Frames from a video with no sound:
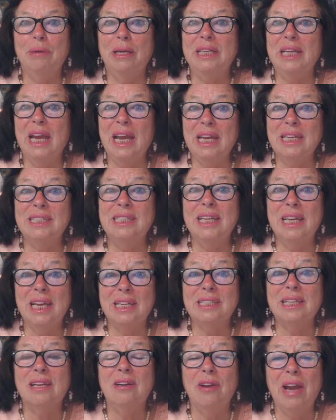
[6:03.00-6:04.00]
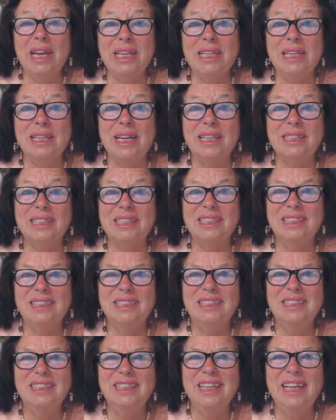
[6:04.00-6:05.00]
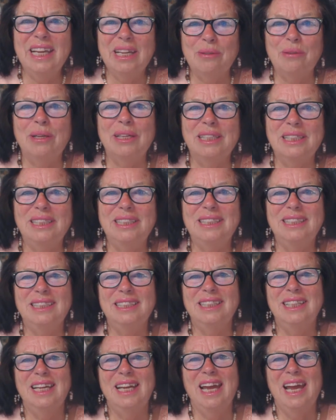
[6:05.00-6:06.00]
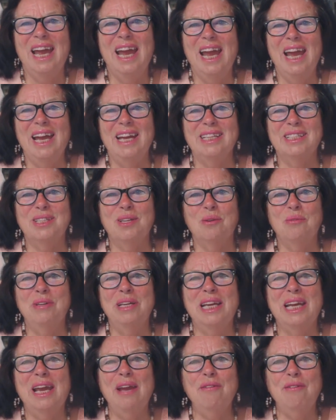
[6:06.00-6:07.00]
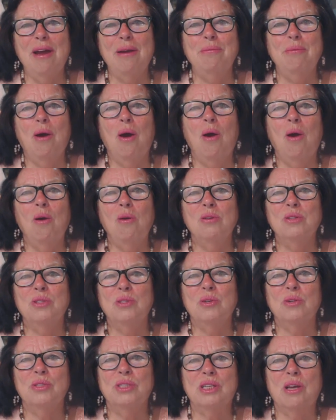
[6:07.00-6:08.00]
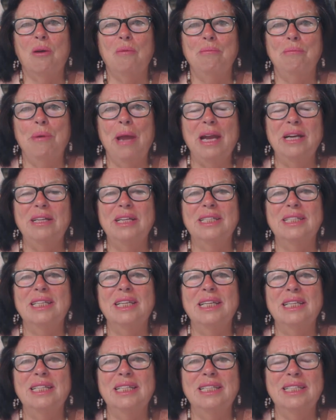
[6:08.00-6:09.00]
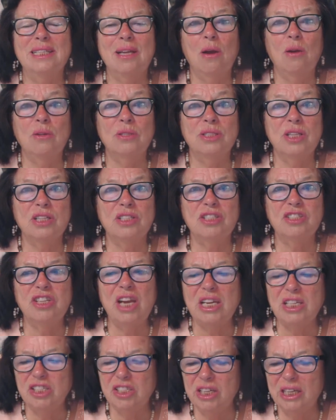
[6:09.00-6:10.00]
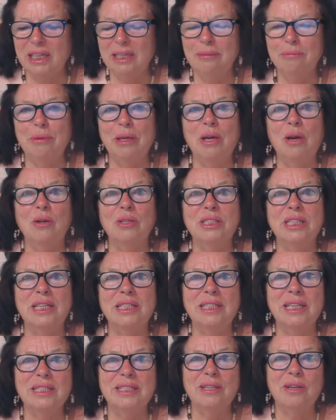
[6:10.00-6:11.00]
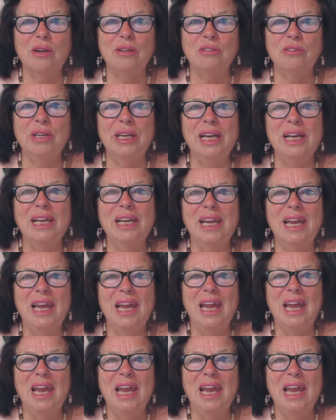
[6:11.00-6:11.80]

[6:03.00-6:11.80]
but as he has created us, equal. So we give up all those comparisons, all this judging, because it is not real,